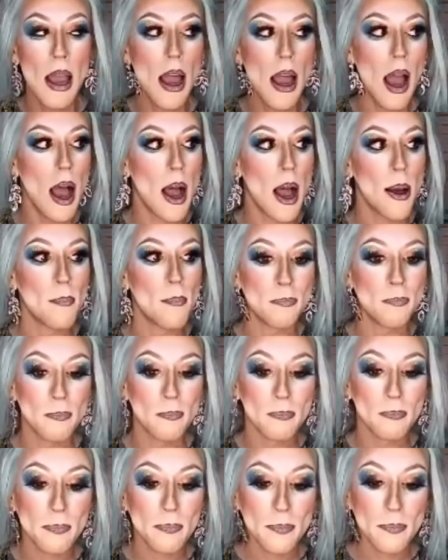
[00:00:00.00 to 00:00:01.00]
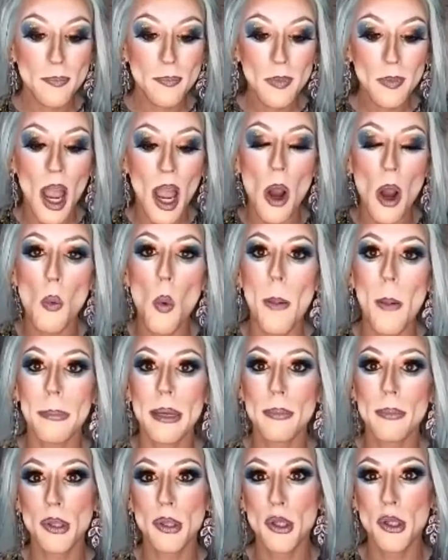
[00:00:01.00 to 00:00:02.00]
I want
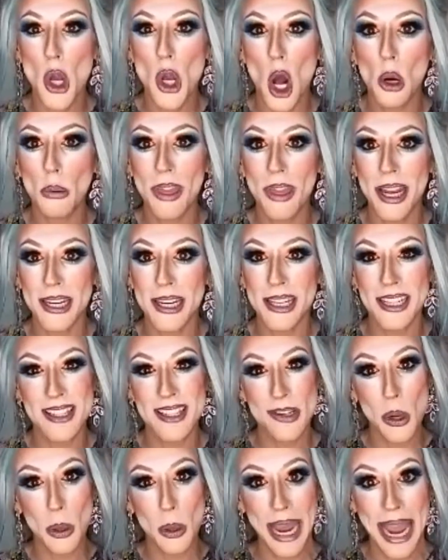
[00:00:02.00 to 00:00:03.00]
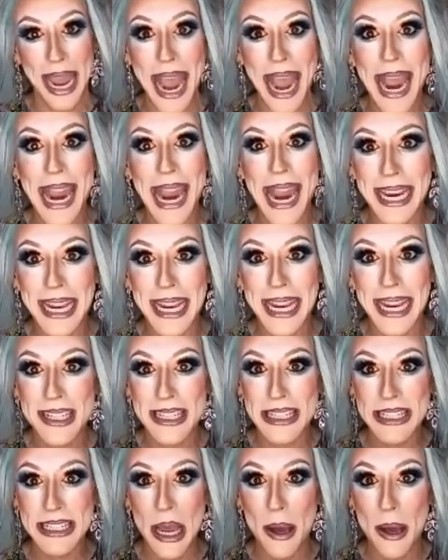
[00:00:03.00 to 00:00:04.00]
people to know that it is okay to
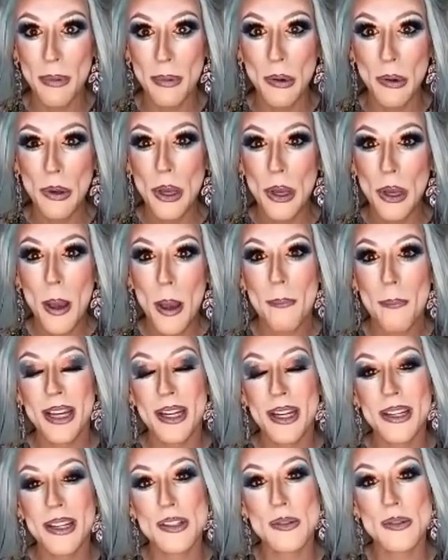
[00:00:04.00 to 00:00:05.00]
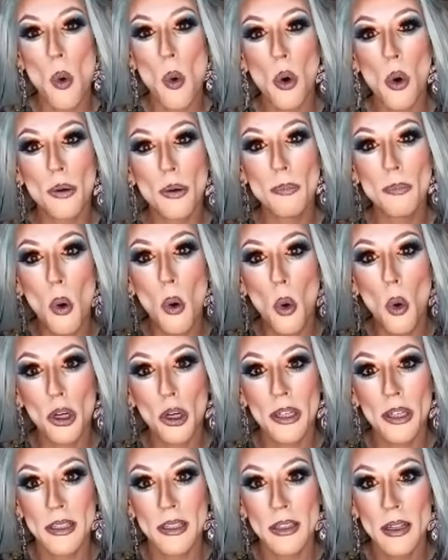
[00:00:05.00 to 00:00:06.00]
stumble, but it is more
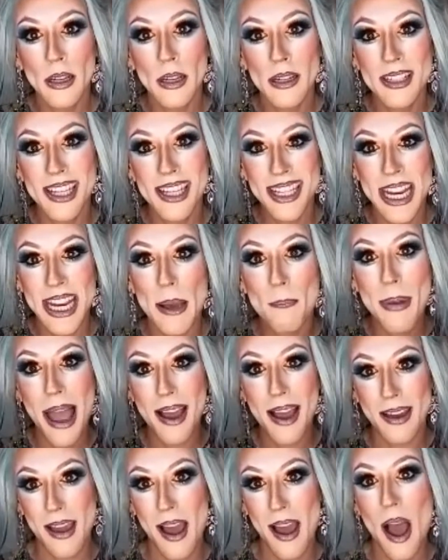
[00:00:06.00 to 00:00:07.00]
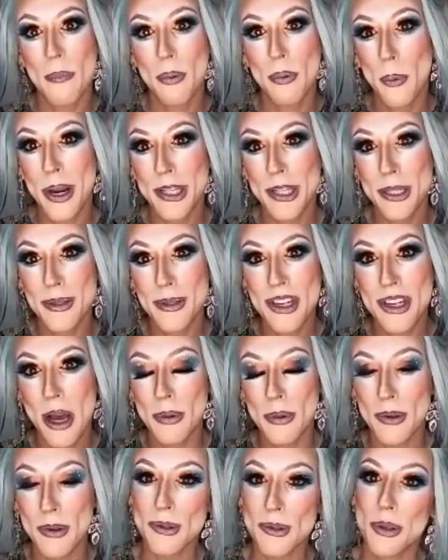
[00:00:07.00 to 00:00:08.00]
important to get back up when you
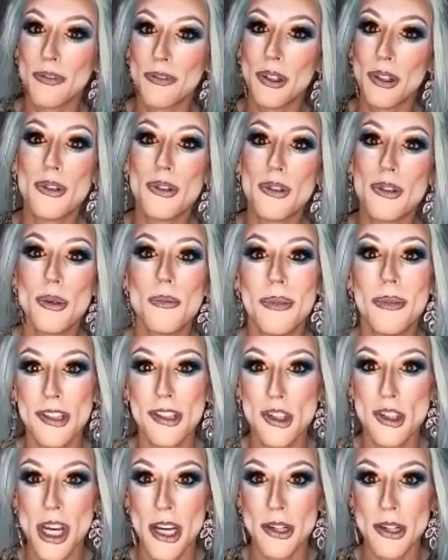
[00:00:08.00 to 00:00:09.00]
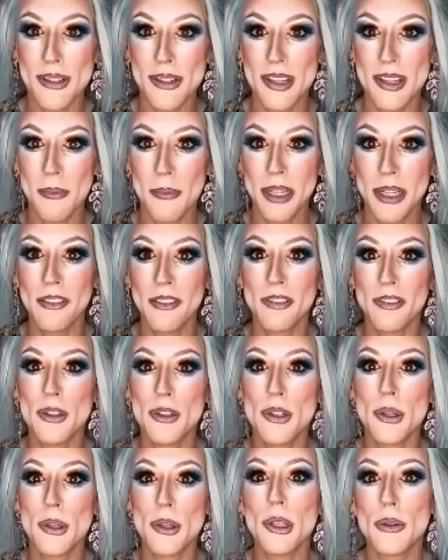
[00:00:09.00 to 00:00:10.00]
stumble. So if you do misgender somebody, if you
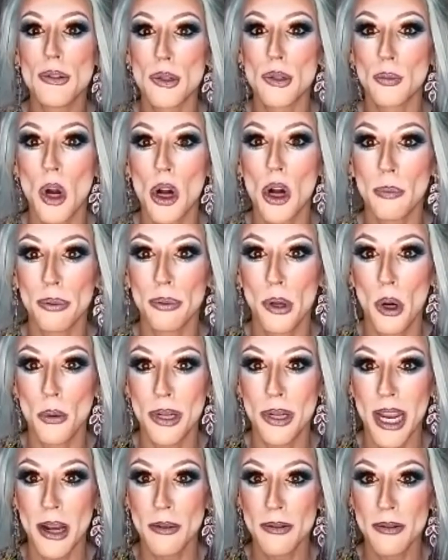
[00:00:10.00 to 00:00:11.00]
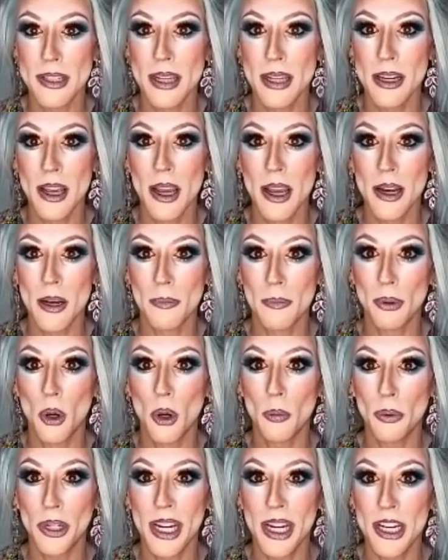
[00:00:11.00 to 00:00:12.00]
do use the wrong pronouns and
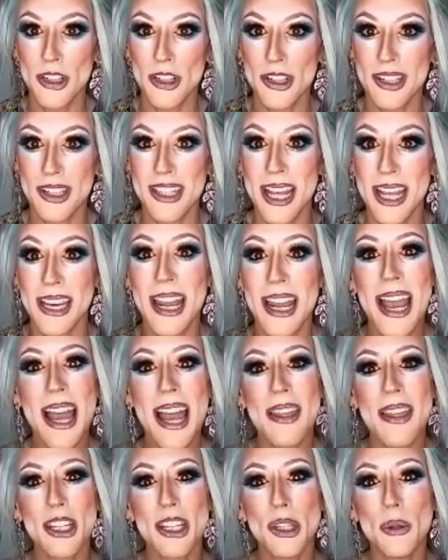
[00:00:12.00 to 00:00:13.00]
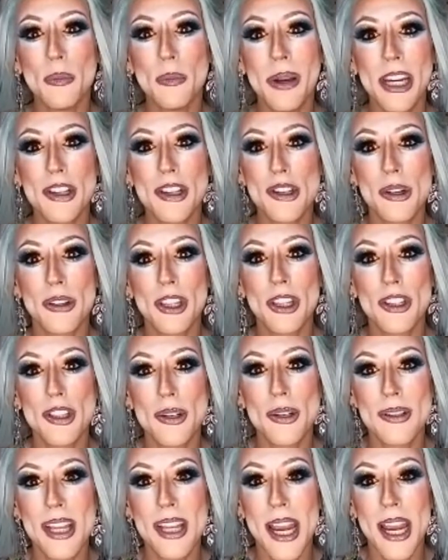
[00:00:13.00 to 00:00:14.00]
appropriations, then that you make sure that
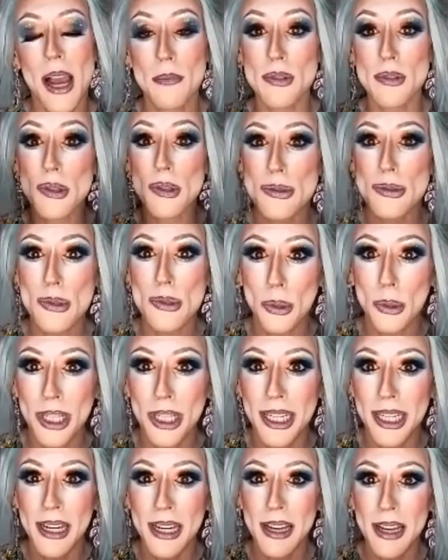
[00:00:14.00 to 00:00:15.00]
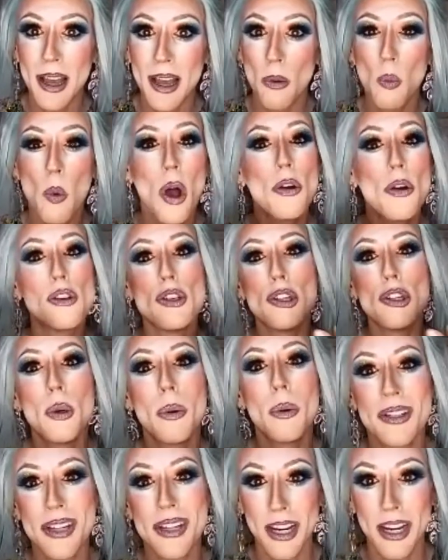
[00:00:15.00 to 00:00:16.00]
you say, "I'm so sorry, what do you
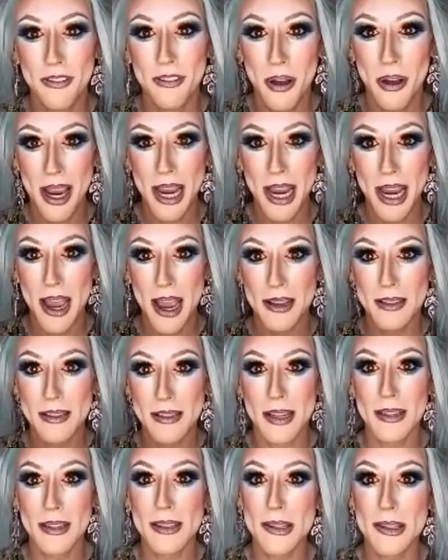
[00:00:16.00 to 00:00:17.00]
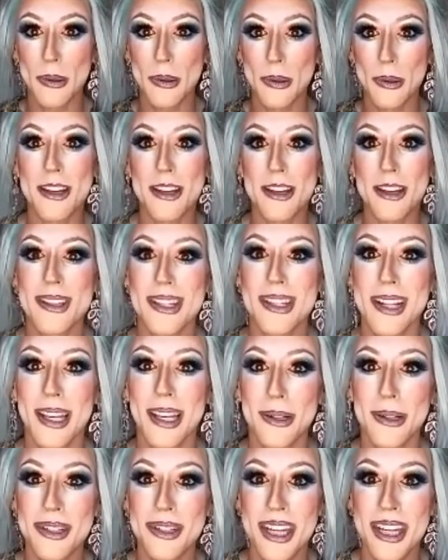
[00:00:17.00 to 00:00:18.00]
identify as?" And so that's just a
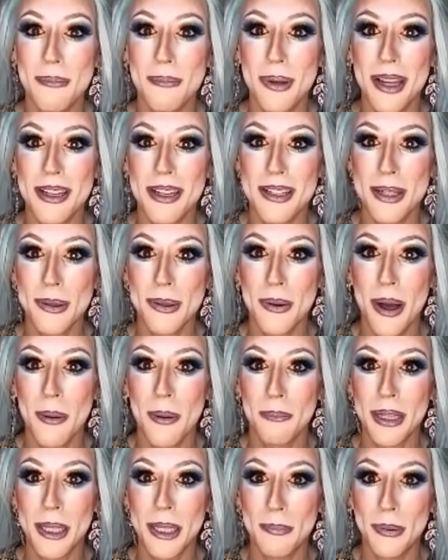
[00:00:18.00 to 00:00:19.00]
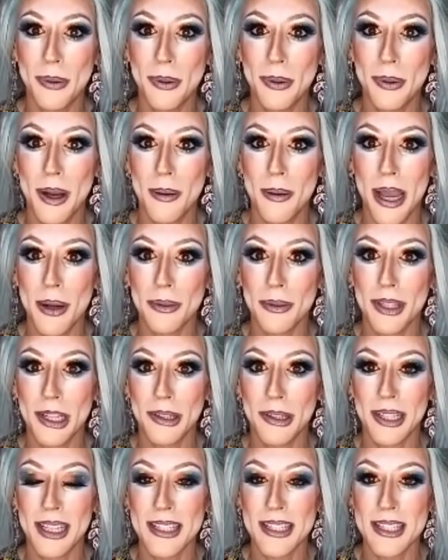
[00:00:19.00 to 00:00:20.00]
little tidbit to people out
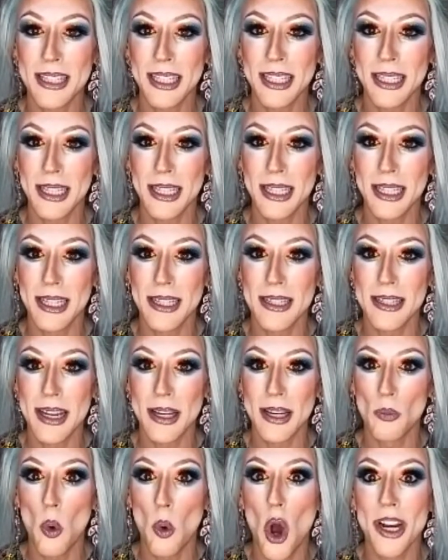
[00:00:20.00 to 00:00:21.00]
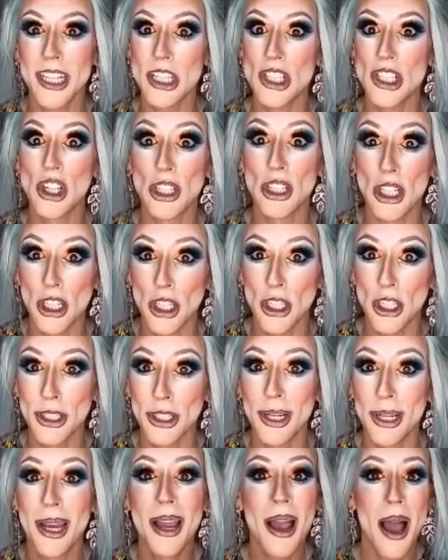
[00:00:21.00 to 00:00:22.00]
there listening and wanting to learn.
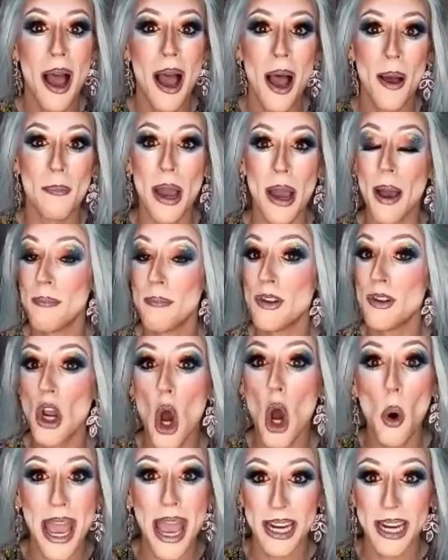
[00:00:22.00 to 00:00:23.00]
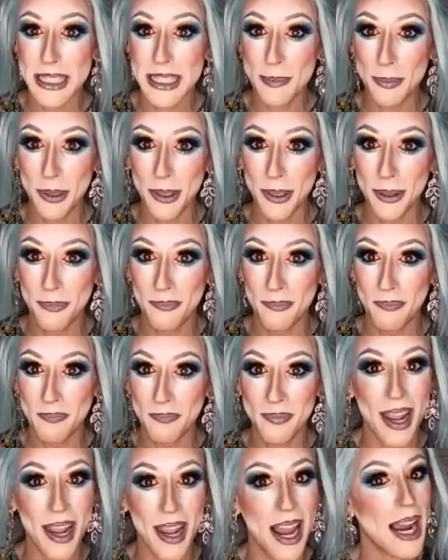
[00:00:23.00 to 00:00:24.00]
I'm no expert.
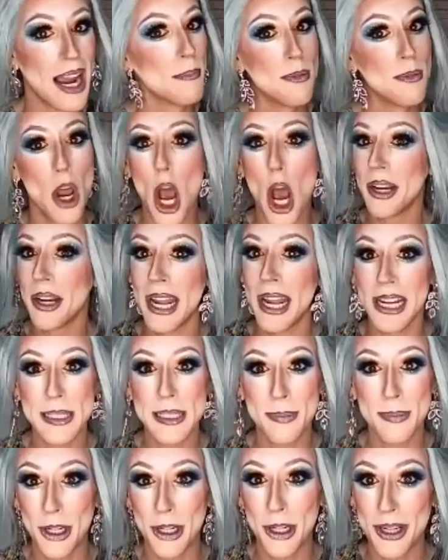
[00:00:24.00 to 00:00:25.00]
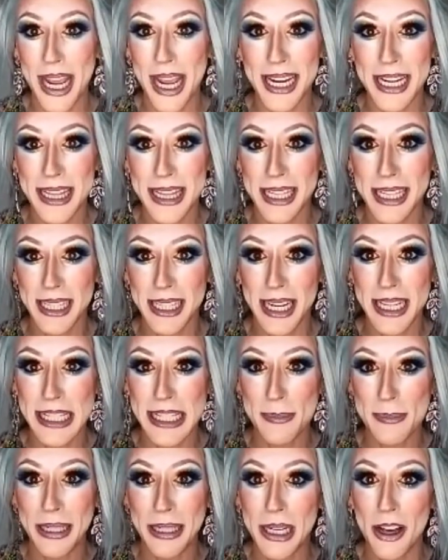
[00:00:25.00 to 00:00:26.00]
I am not an expert on anything that I
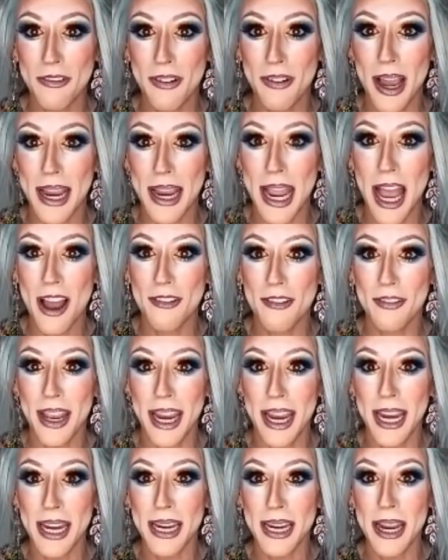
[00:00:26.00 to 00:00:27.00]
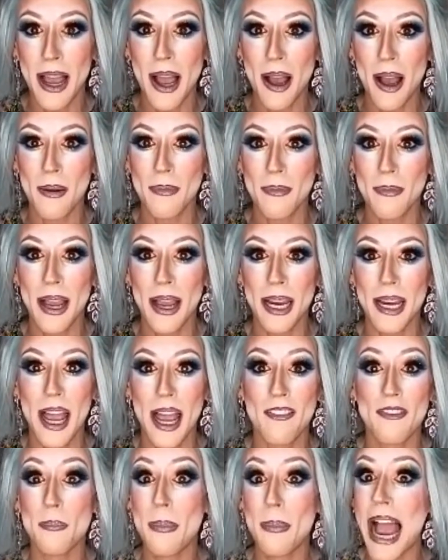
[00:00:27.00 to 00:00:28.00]
speak of. I have
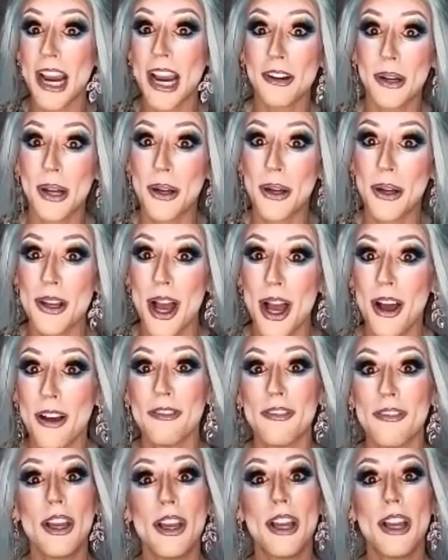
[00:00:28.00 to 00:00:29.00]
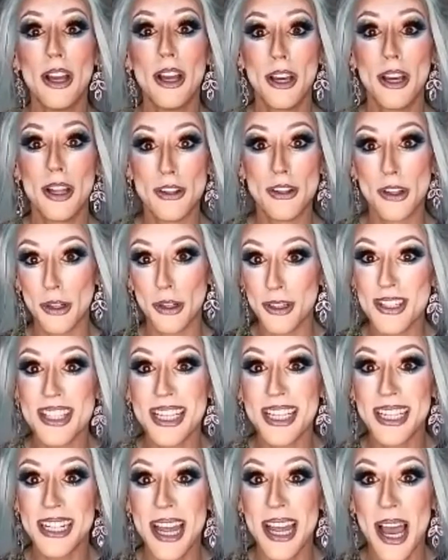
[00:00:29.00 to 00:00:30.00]
a background of
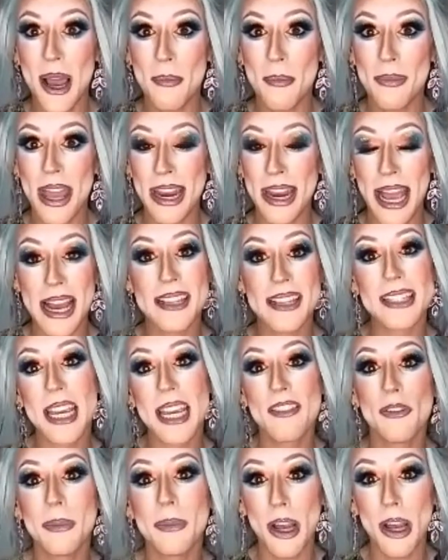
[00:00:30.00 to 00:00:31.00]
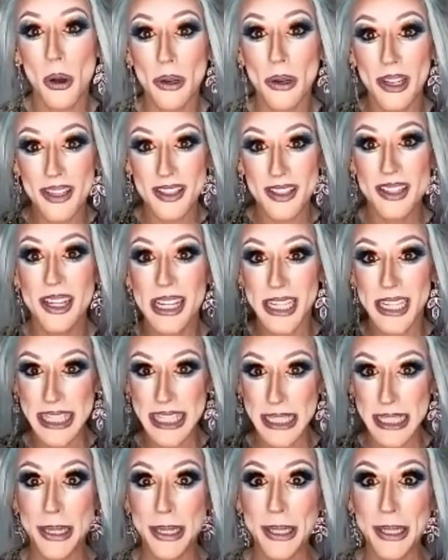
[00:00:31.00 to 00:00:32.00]
nursing that has given me a holistic
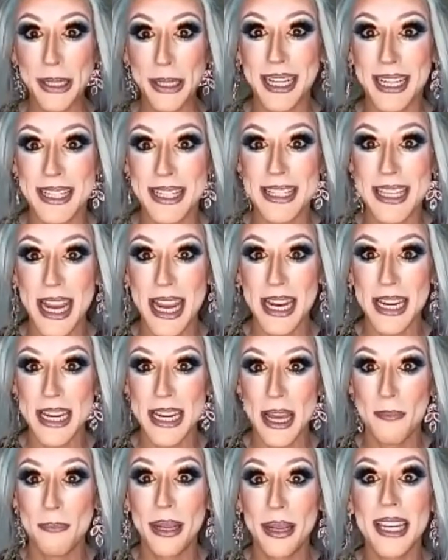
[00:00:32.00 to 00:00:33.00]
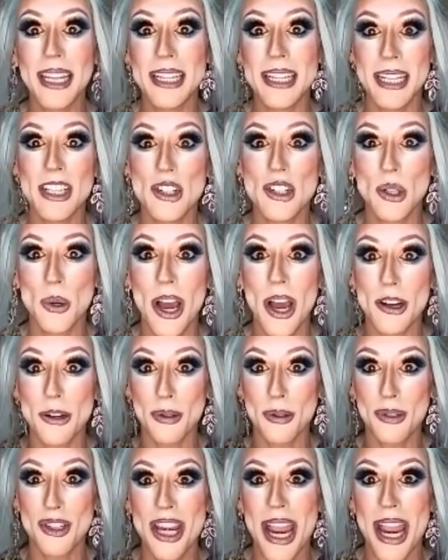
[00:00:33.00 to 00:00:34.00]
experience and ability to
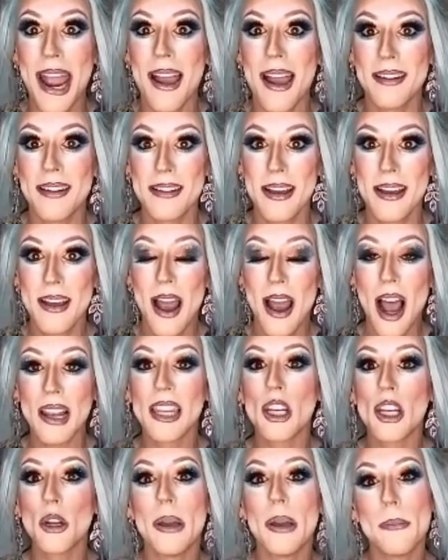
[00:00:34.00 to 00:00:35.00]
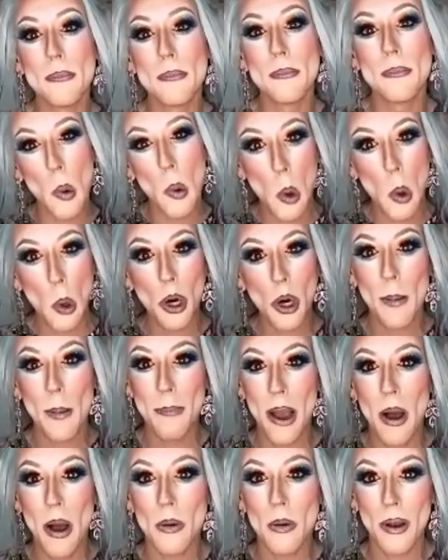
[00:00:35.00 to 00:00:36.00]
understand a little bit more
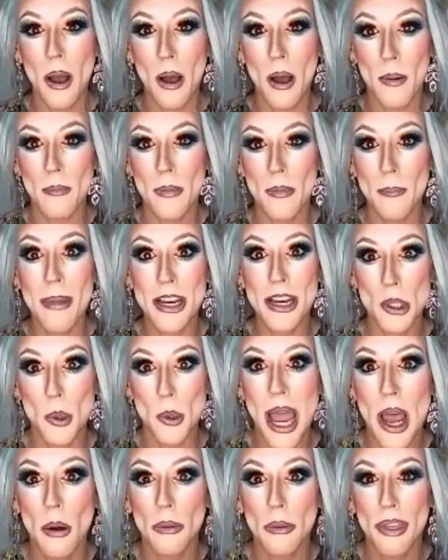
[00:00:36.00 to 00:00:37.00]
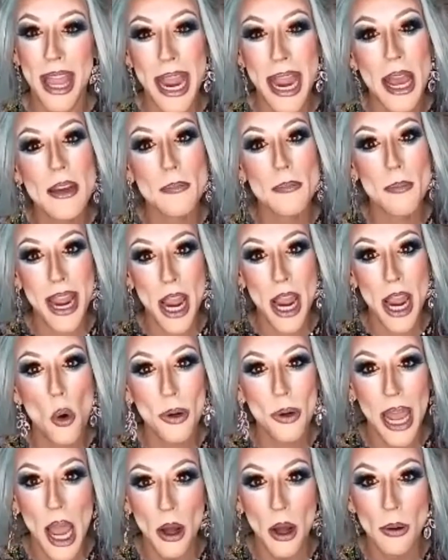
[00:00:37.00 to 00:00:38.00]
about mental health and my own
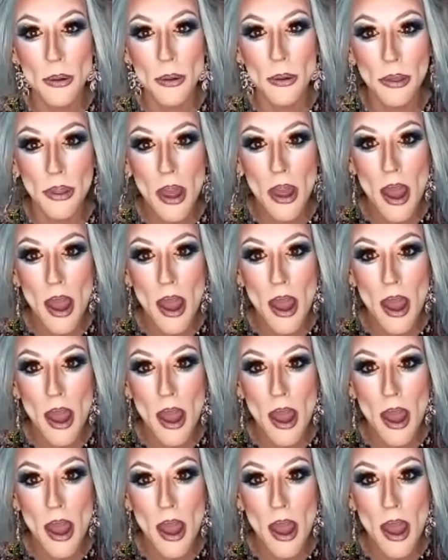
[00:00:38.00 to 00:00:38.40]
health.